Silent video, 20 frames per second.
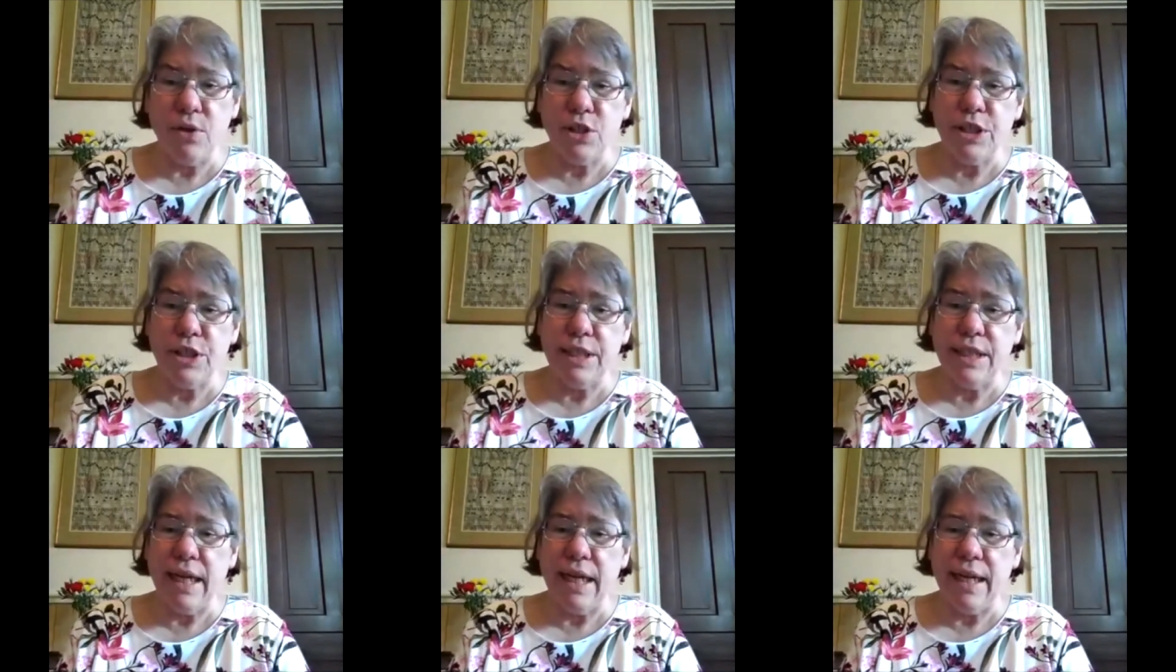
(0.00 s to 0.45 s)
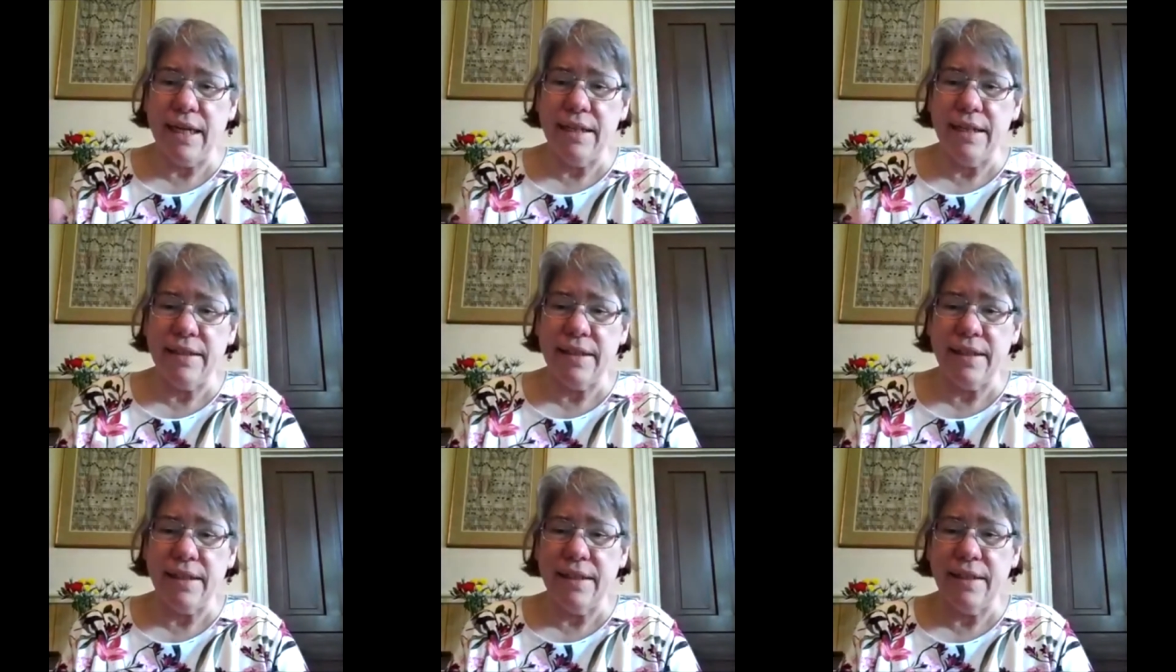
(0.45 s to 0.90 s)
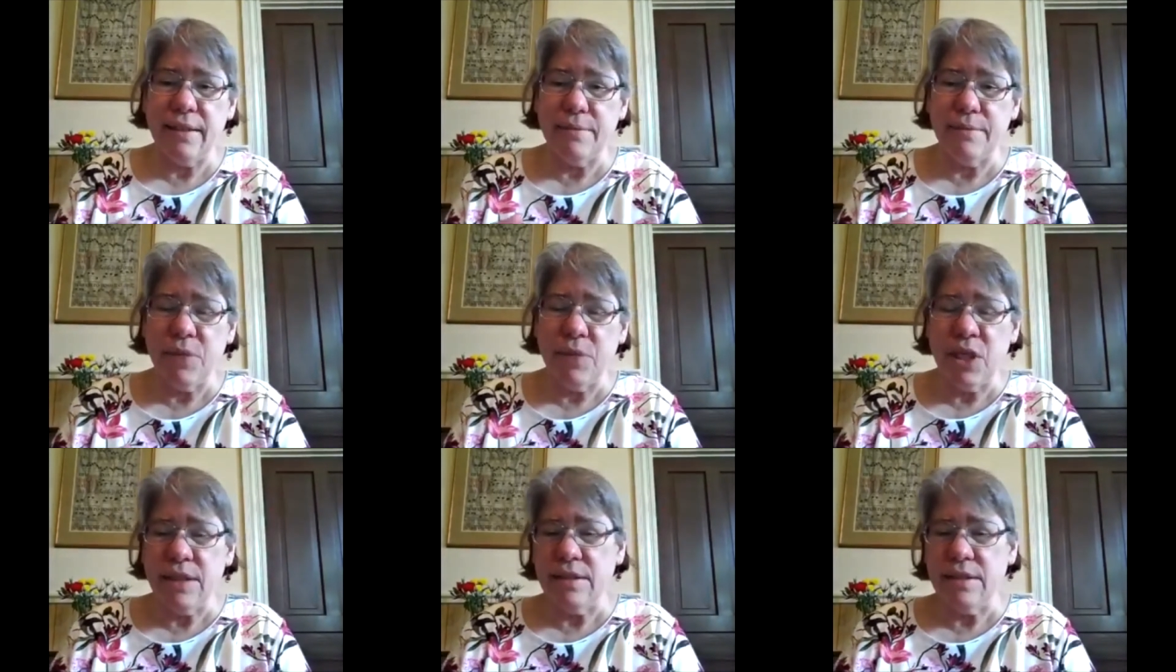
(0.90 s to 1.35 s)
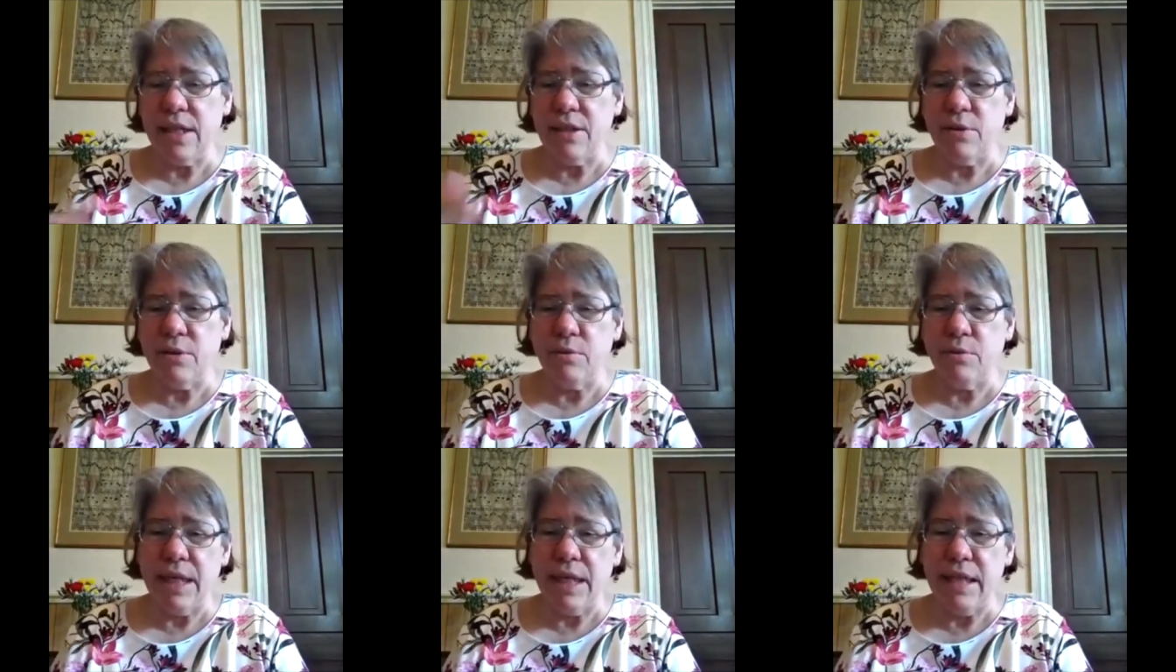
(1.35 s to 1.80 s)
She had done
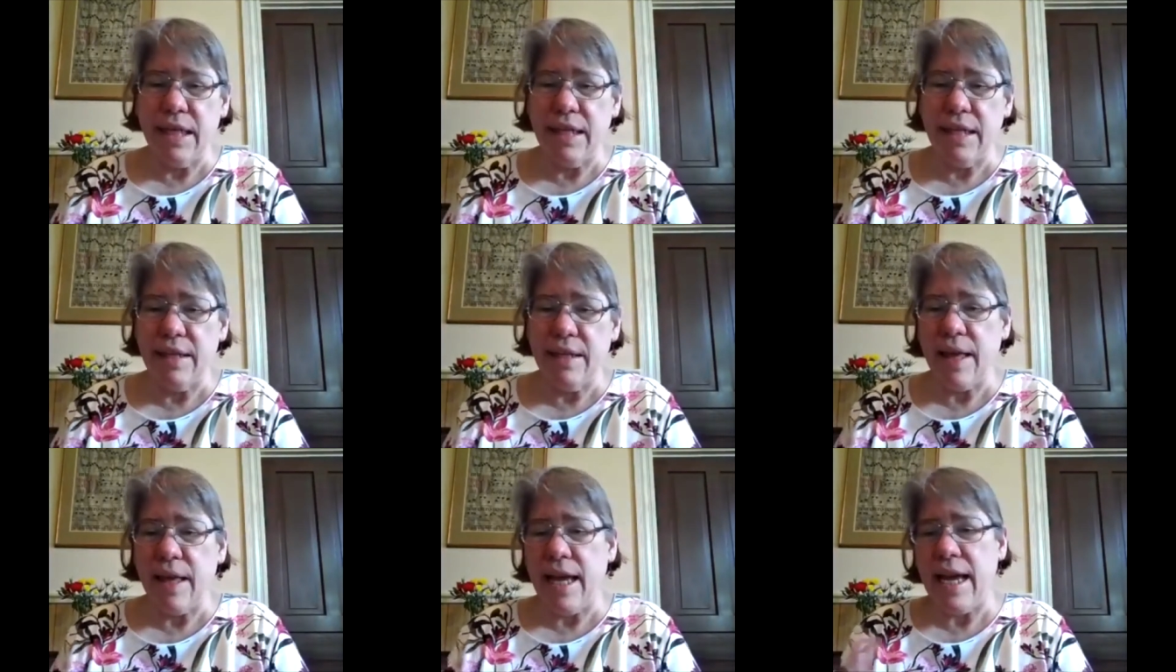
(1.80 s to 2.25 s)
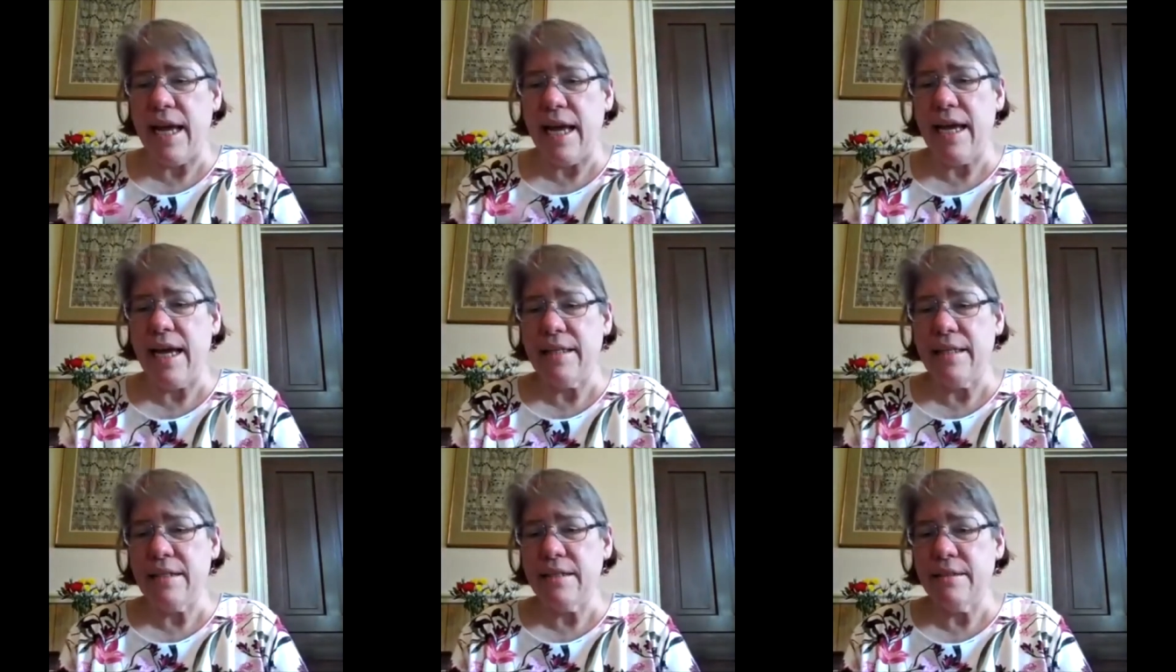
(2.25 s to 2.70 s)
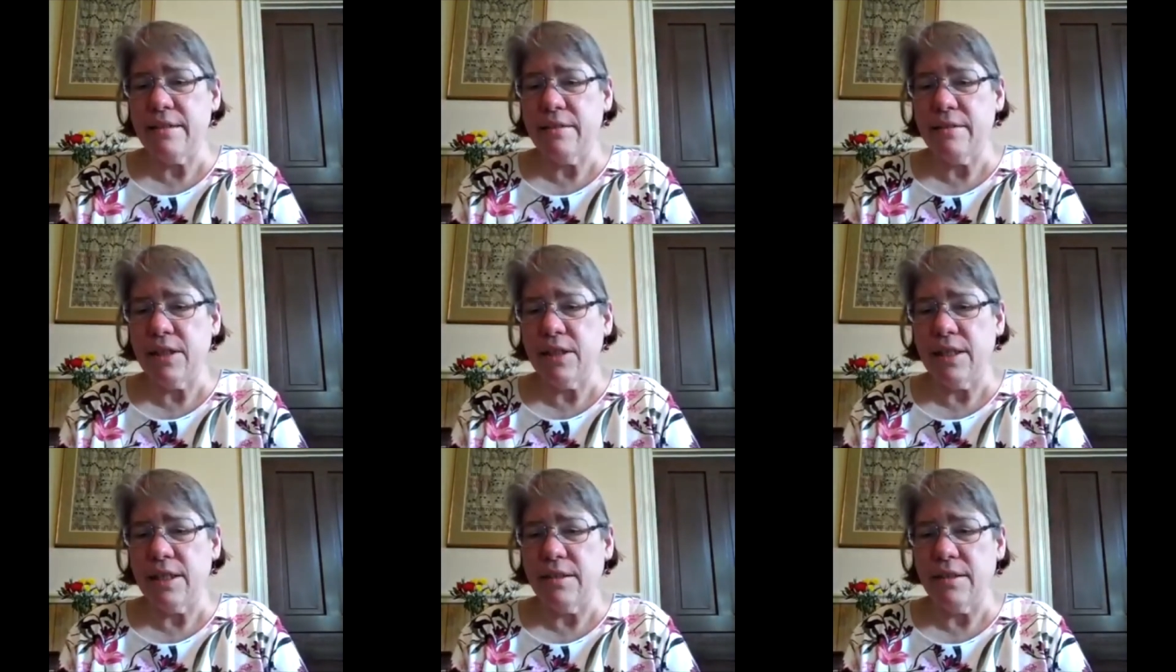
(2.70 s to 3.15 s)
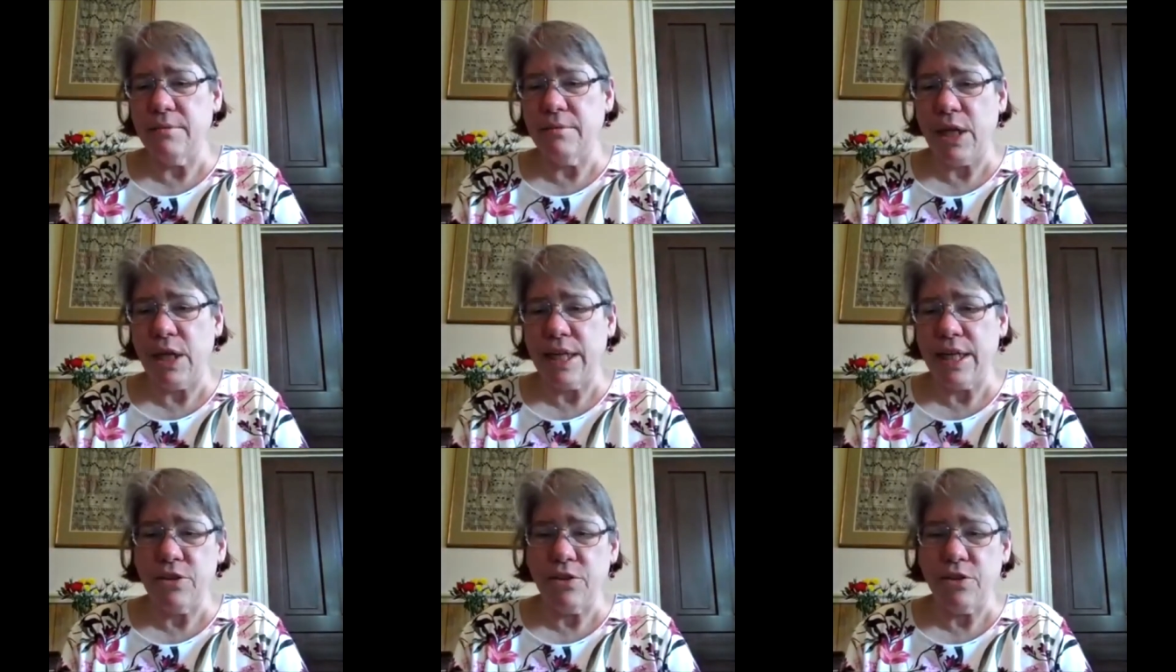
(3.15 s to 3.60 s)
a reading at
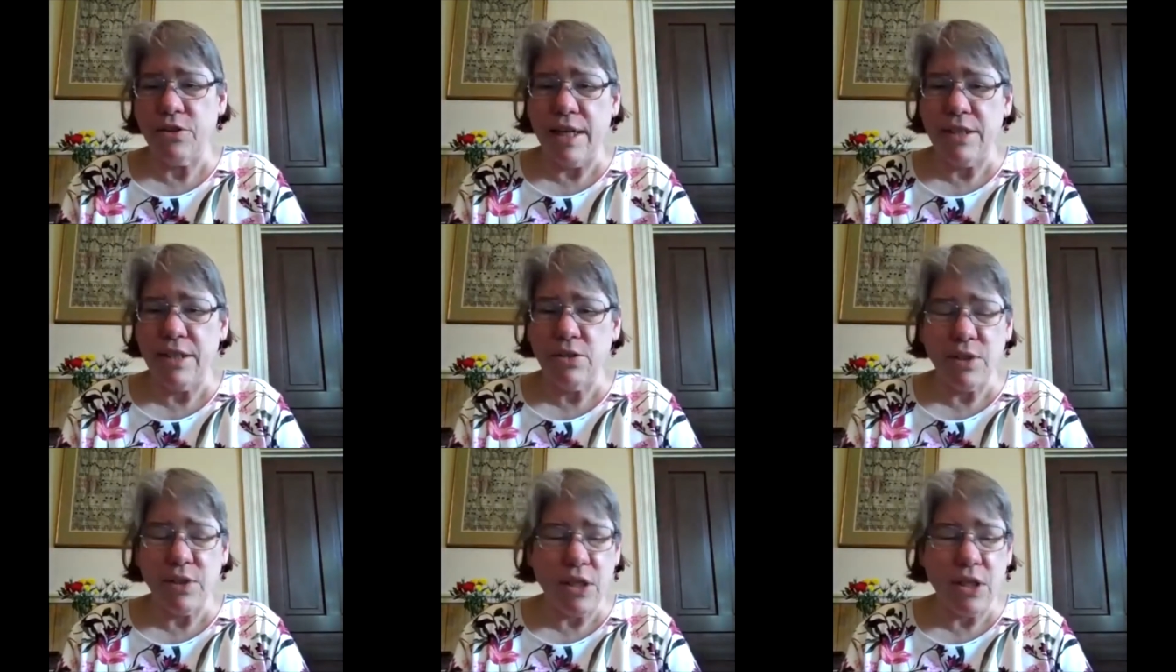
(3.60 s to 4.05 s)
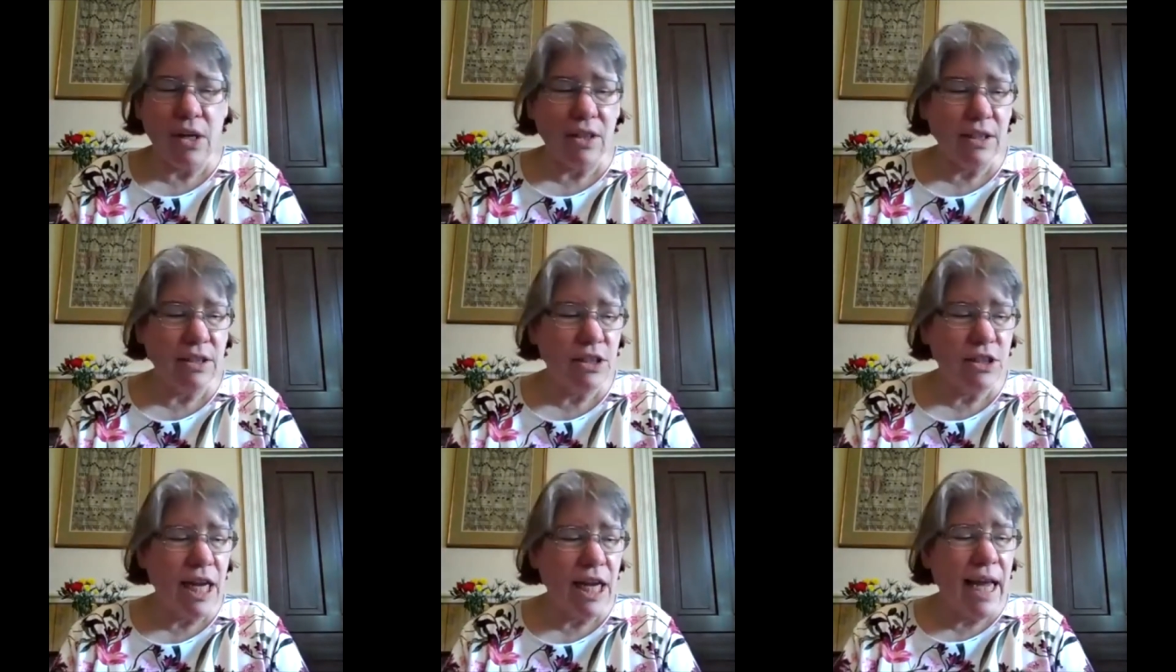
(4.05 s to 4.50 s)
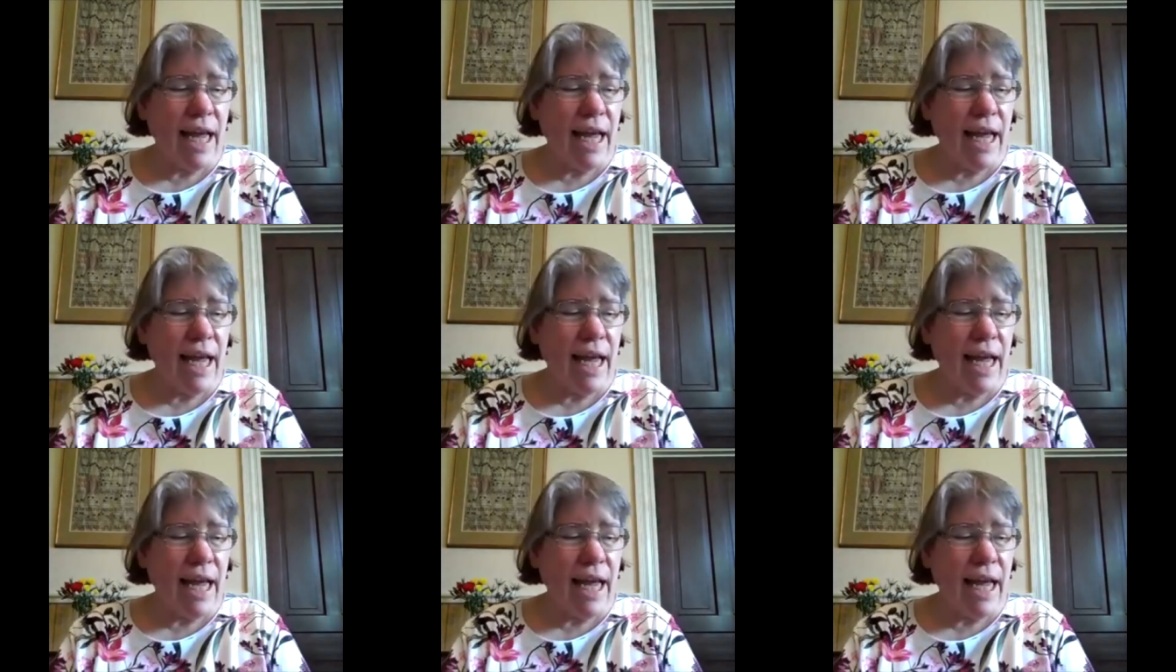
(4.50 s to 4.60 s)
my undergraduate college.